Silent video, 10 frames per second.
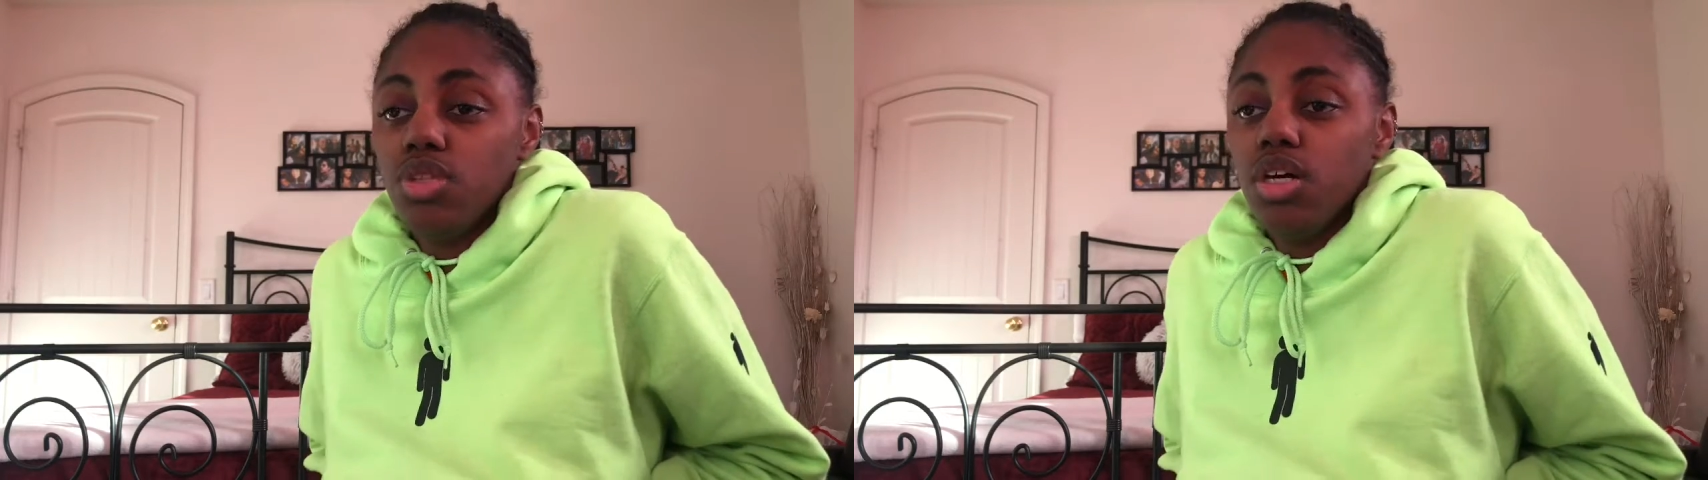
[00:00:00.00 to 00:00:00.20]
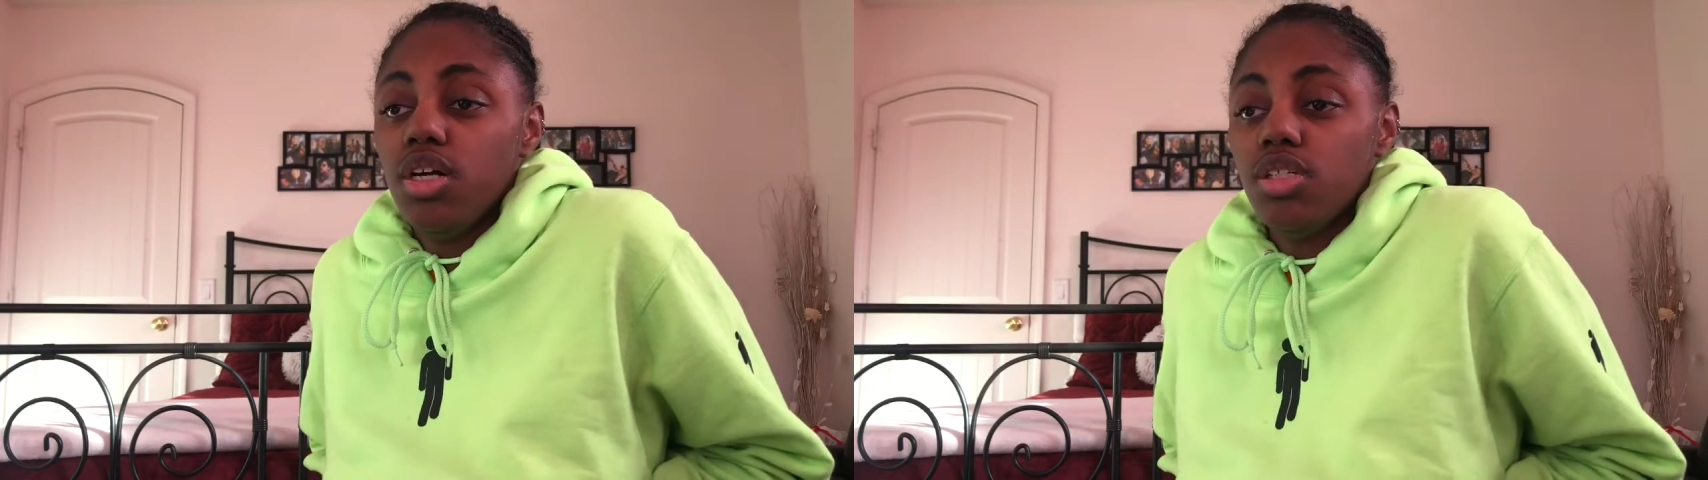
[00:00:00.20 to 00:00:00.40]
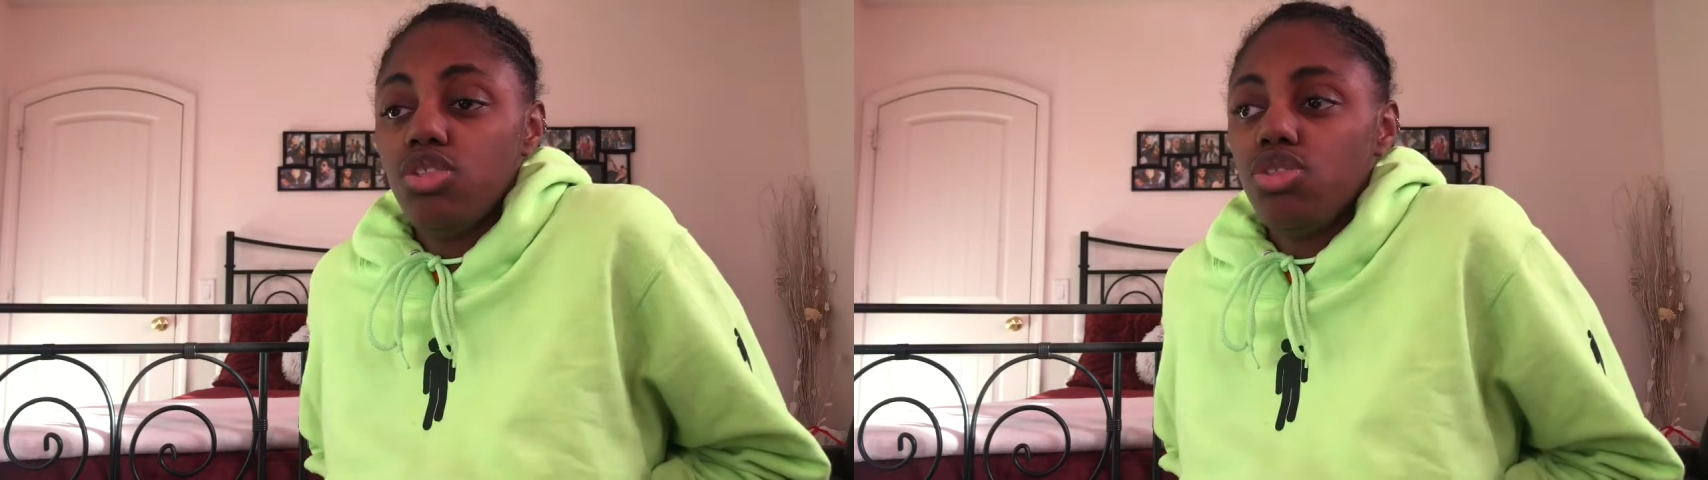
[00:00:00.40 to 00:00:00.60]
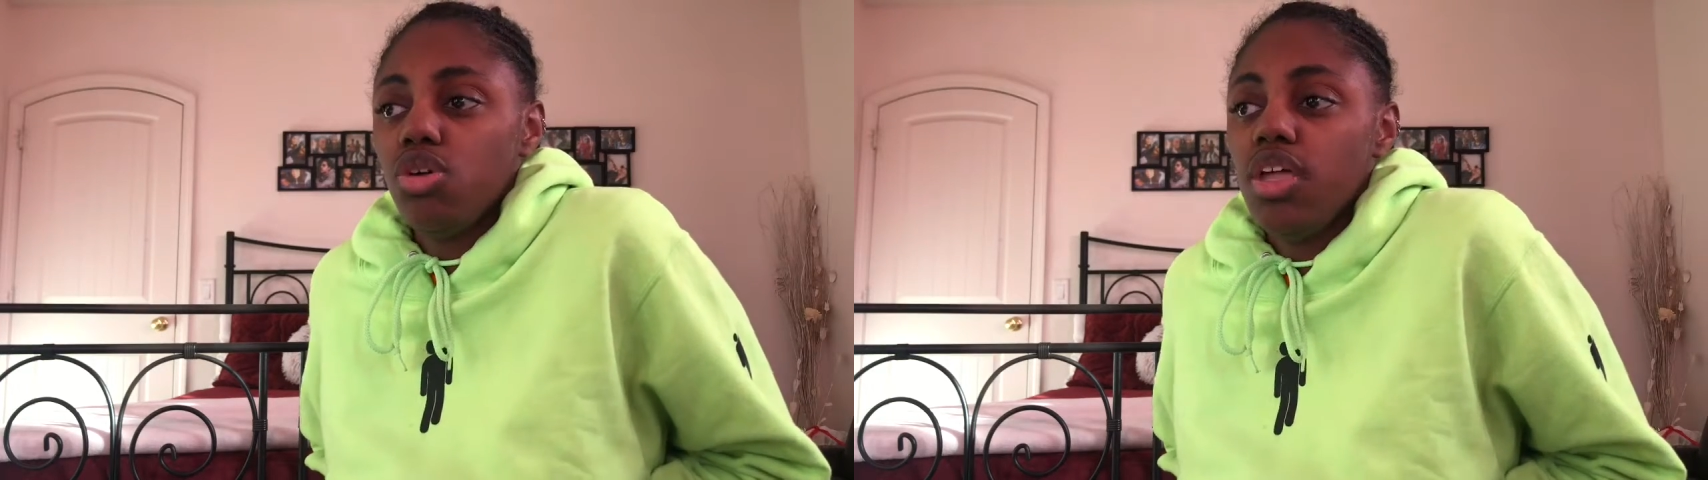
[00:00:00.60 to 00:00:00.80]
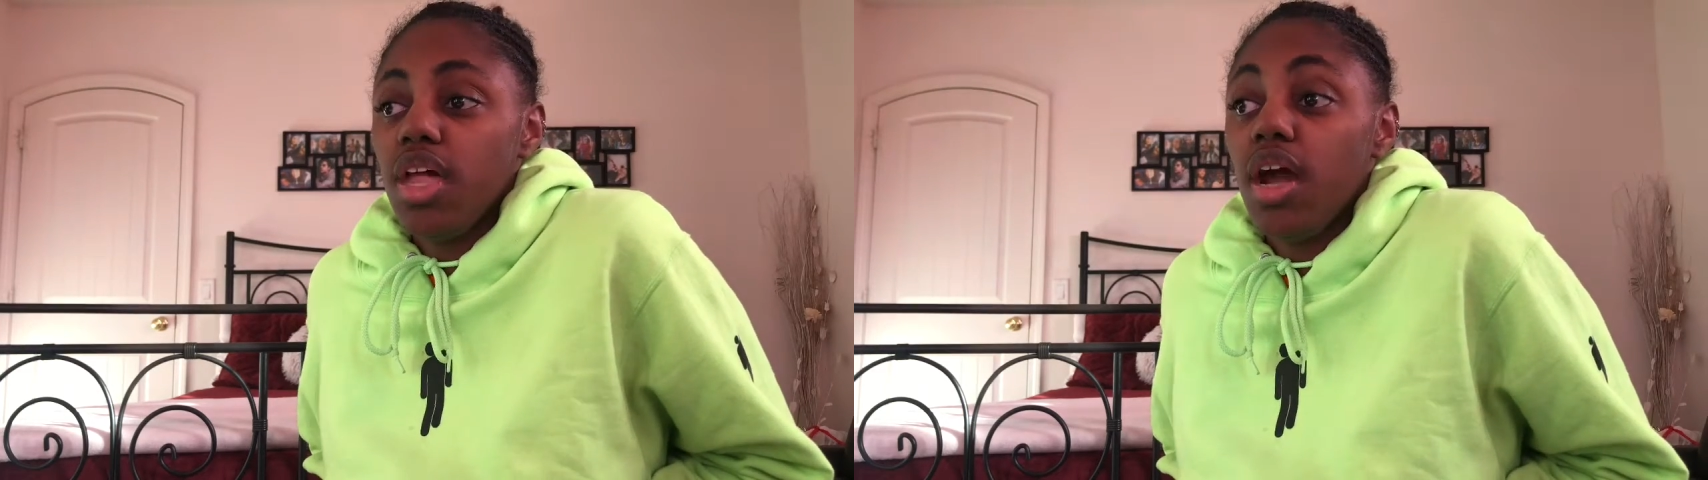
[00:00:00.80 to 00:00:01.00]
the
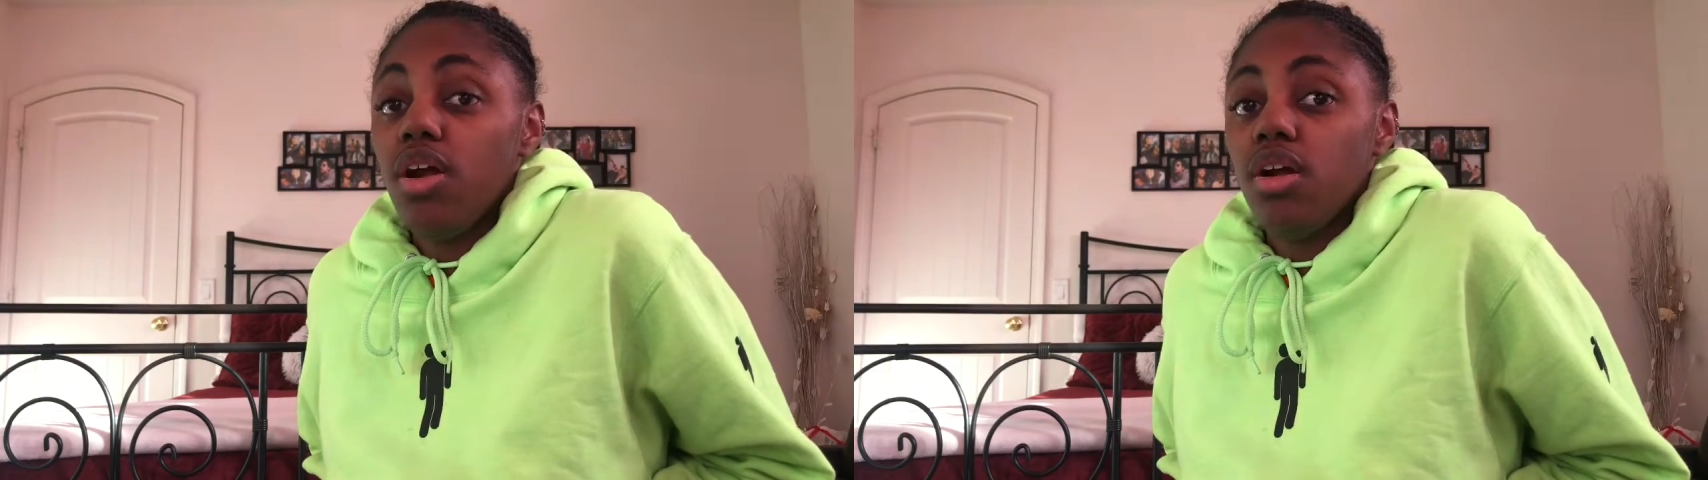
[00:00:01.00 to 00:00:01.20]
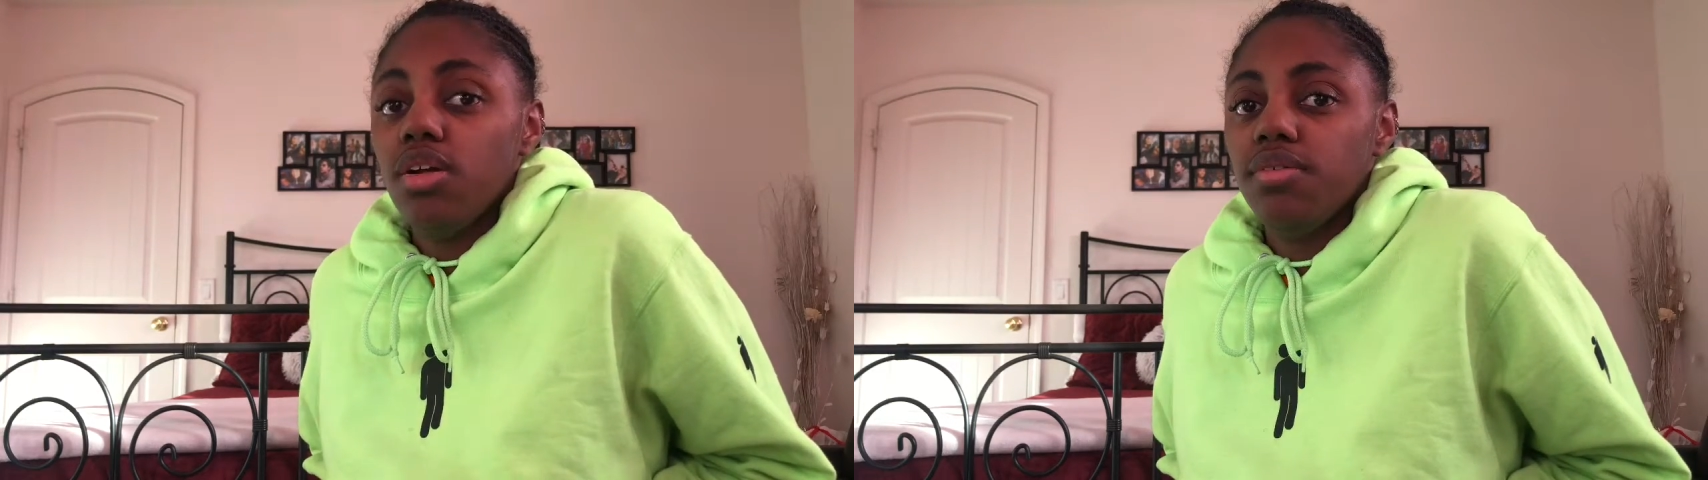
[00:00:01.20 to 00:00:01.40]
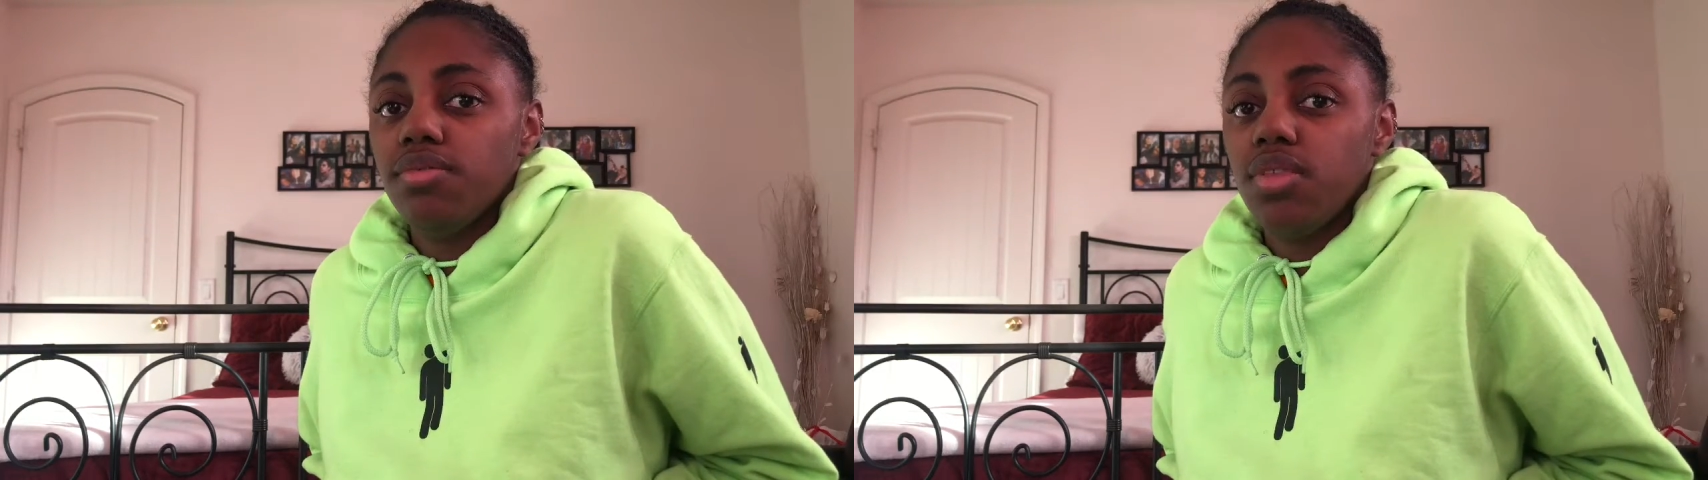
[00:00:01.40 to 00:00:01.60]
story that I heard of